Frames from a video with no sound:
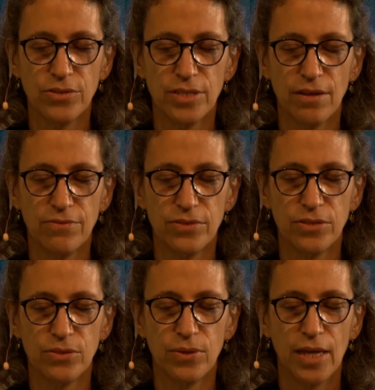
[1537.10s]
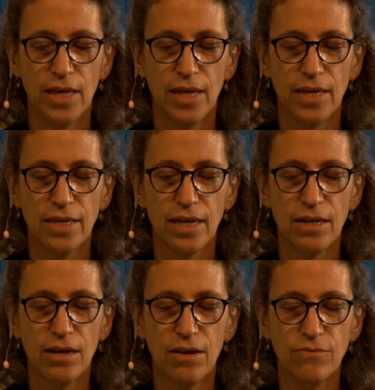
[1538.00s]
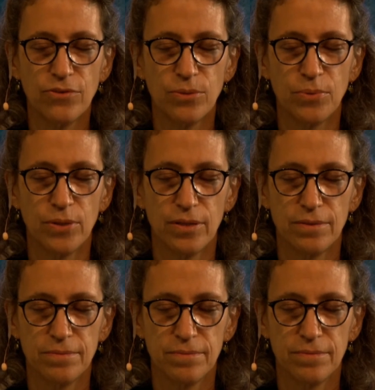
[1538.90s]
yourself to get comfortable